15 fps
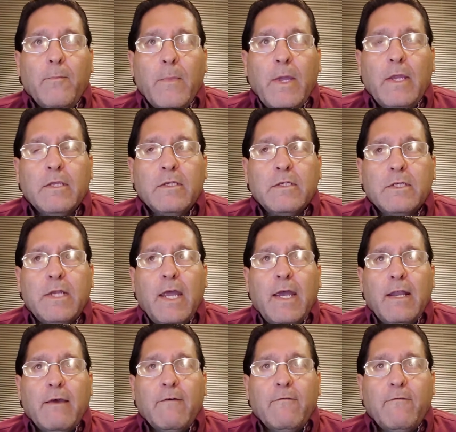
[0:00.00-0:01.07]

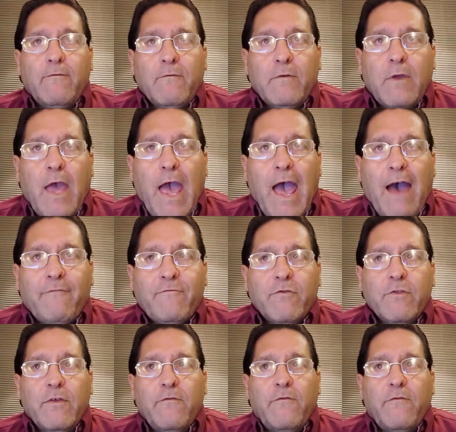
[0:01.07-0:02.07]
instead of after the